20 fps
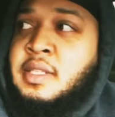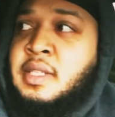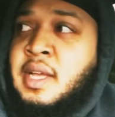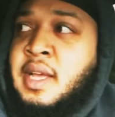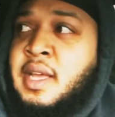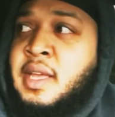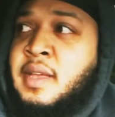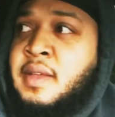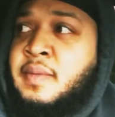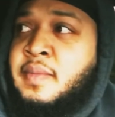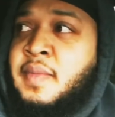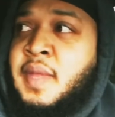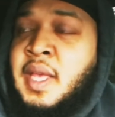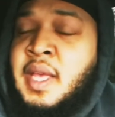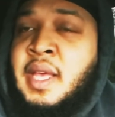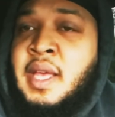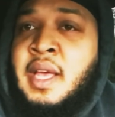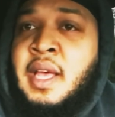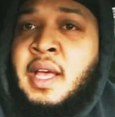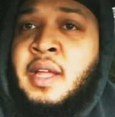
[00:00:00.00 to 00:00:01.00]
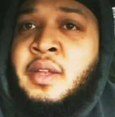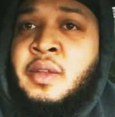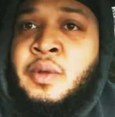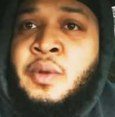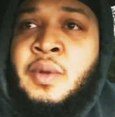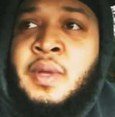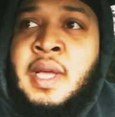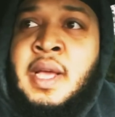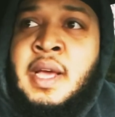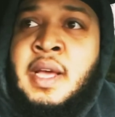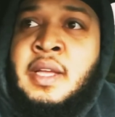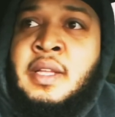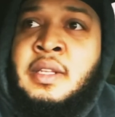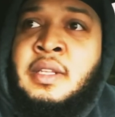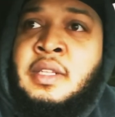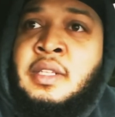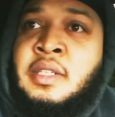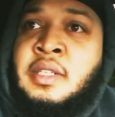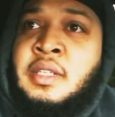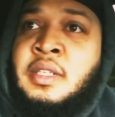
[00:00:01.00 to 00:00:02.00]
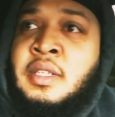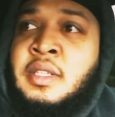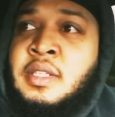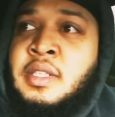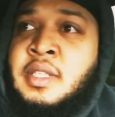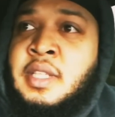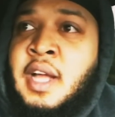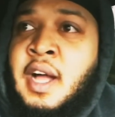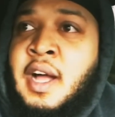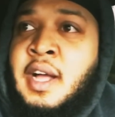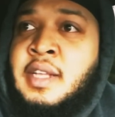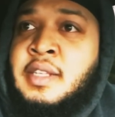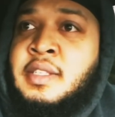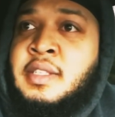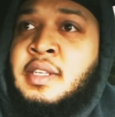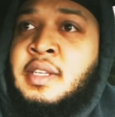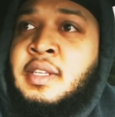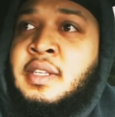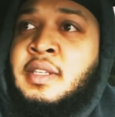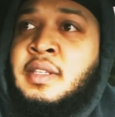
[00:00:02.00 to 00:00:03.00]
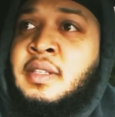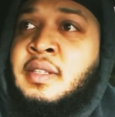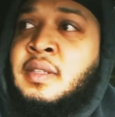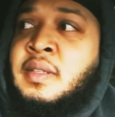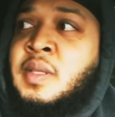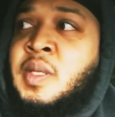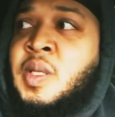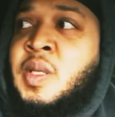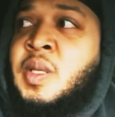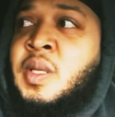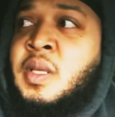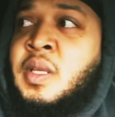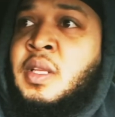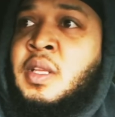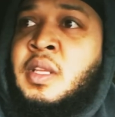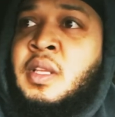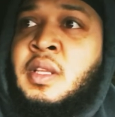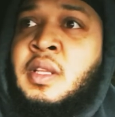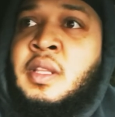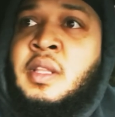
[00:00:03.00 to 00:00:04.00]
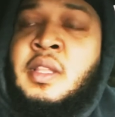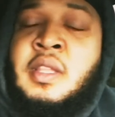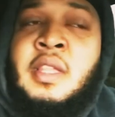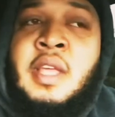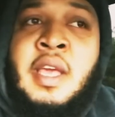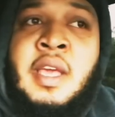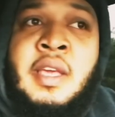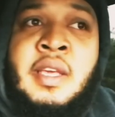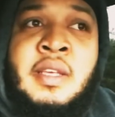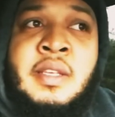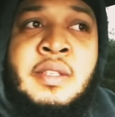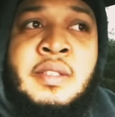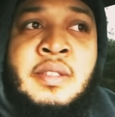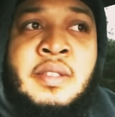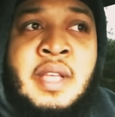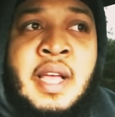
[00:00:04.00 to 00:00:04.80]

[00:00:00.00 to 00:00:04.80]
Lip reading: I do got a little stocks and things.